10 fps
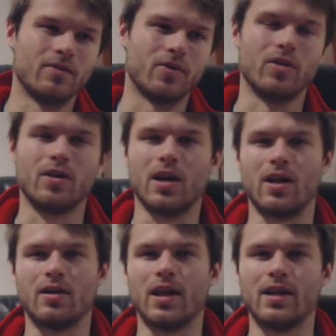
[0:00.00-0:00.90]

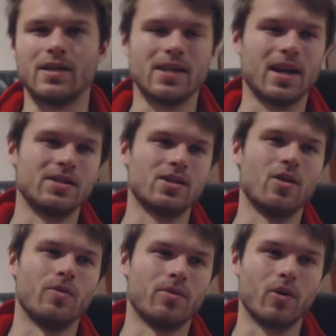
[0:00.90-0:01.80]
for letting his hands
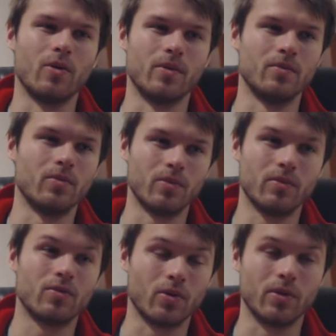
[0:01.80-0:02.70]
go and throwing
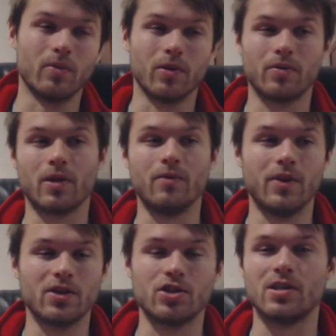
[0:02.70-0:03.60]
them with
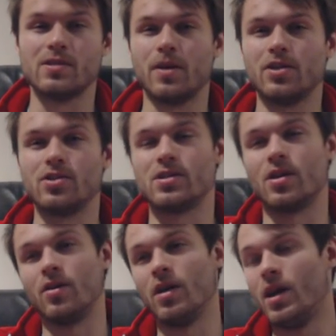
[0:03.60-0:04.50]
conviction, his punches.
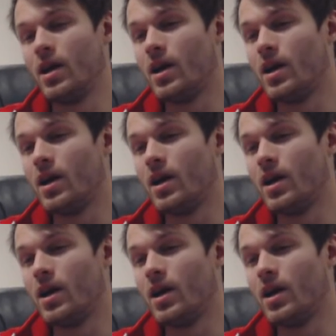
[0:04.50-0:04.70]
So